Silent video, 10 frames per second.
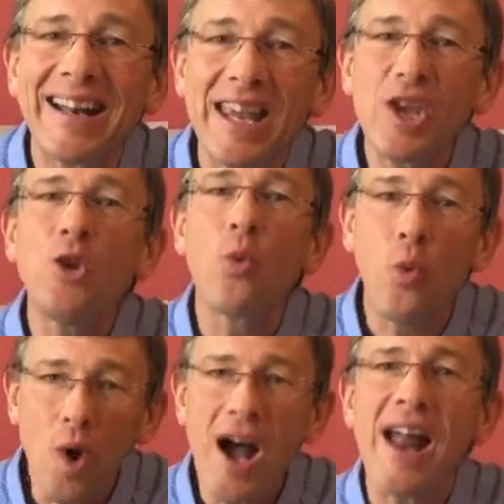He
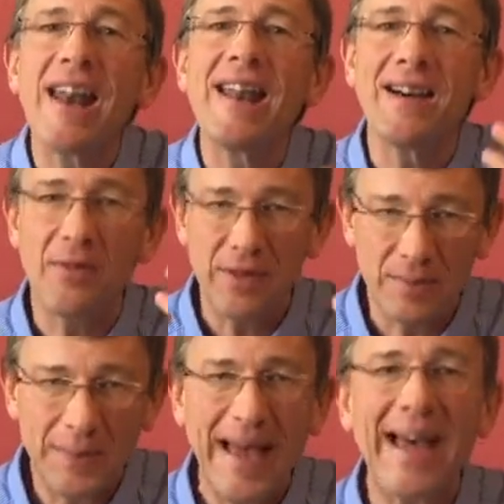won
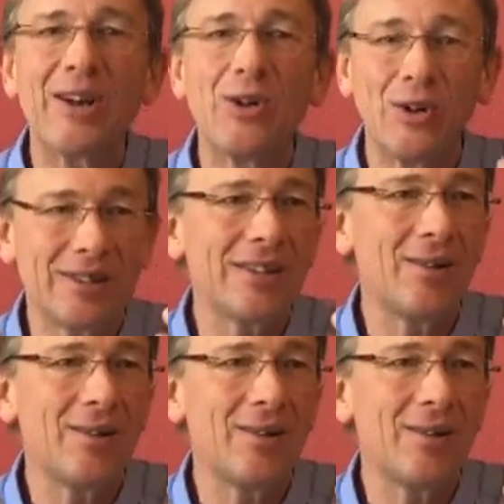the battle,